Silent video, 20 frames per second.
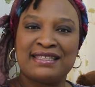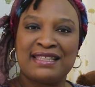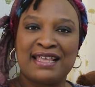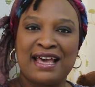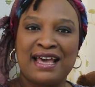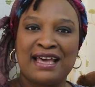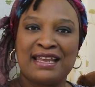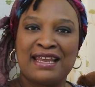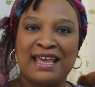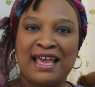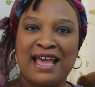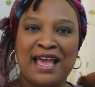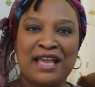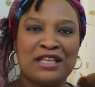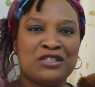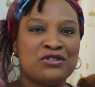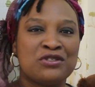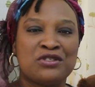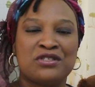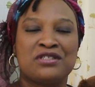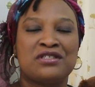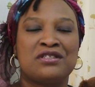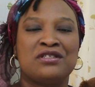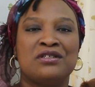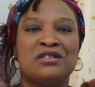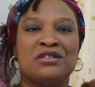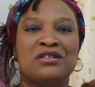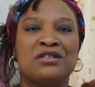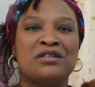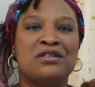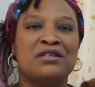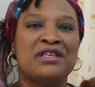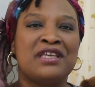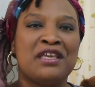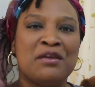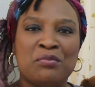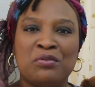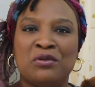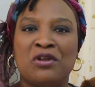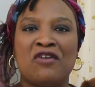that I just
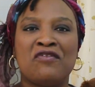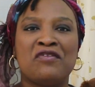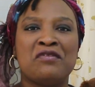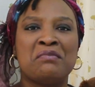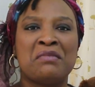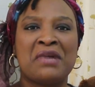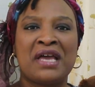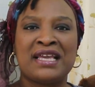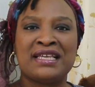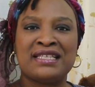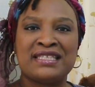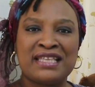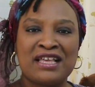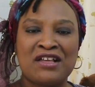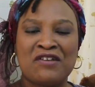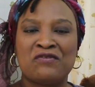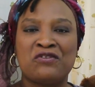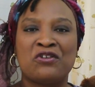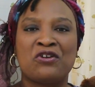keep loving myself.